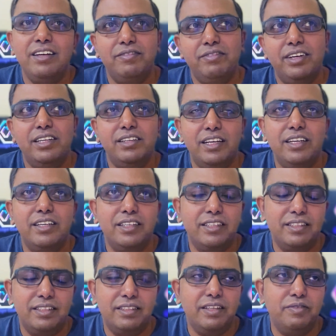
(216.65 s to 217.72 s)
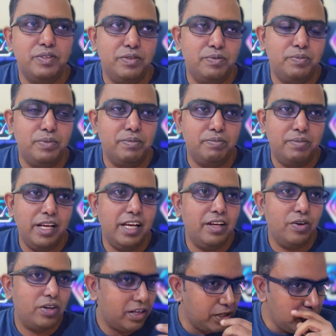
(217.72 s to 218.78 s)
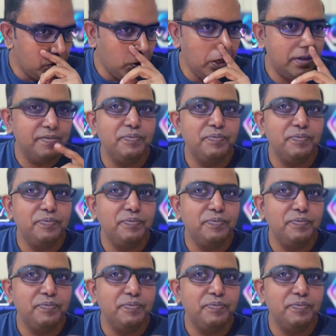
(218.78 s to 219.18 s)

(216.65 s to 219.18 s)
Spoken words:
when I was playing on a console,